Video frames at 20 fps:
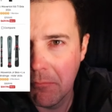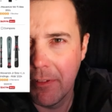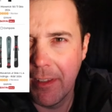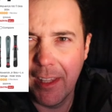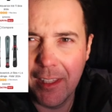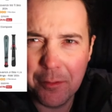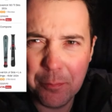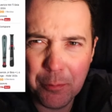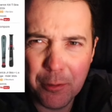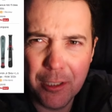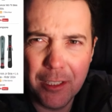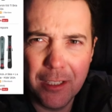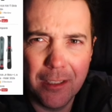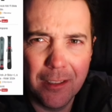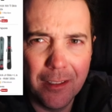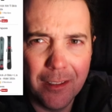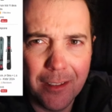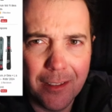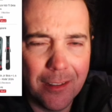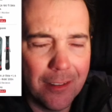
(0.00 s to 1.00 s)
That's pretty
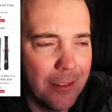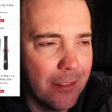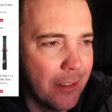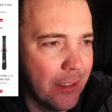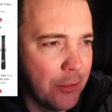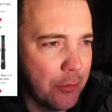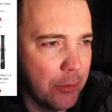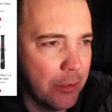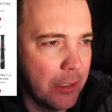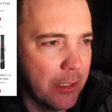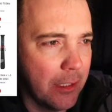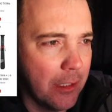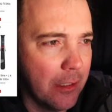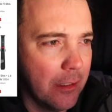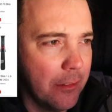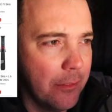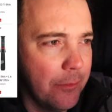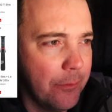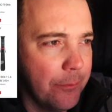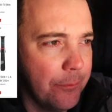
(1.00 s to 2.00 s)
good. That's really good.